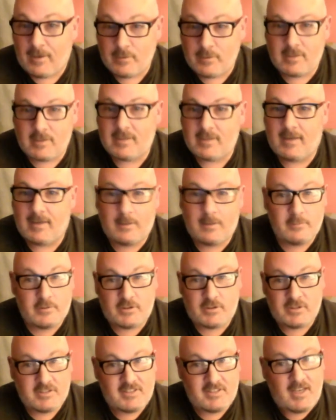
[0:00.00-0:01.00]
and I was just
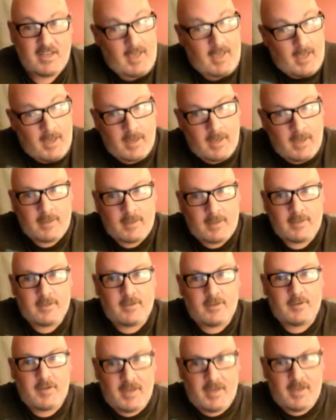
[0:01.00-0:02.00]
like, hey,
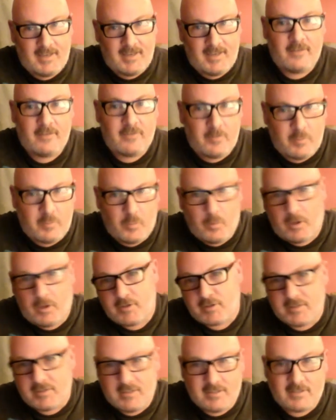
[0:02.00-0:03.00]
hey Kev, I've been watching
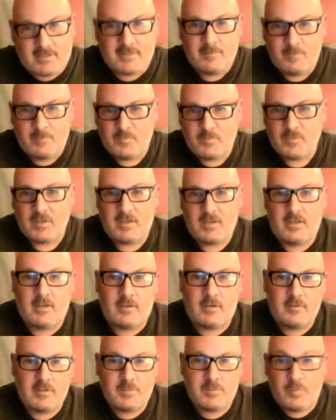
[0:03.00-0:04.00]
this, this
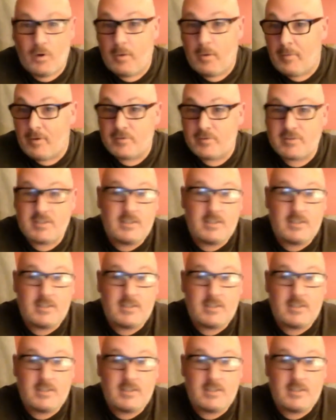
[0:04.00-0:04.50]
promo scene.